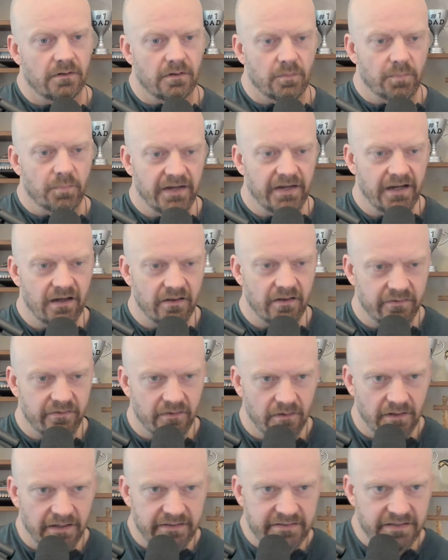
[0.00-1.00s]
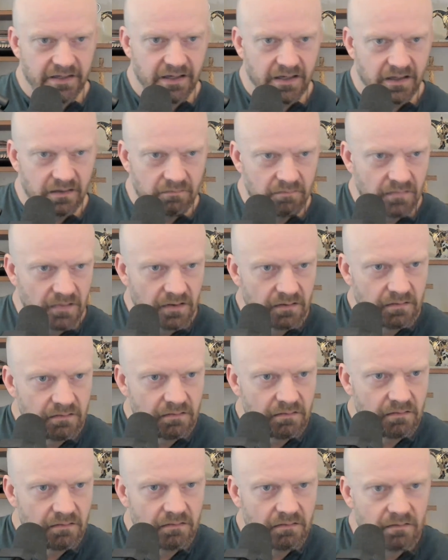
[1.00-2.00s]
bananas, let's say
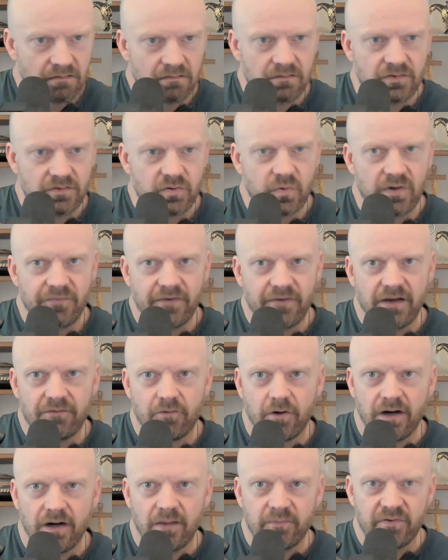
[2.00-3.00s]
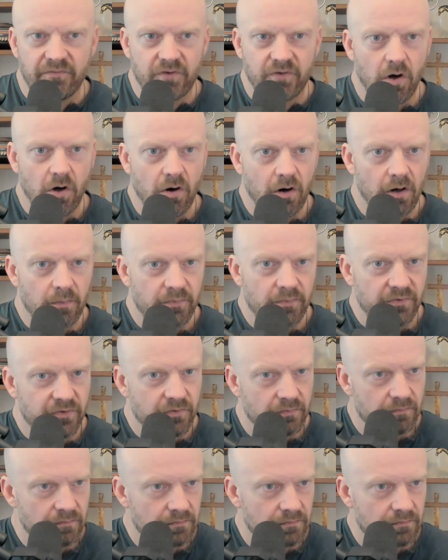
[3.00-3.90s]
25 grams of carbs.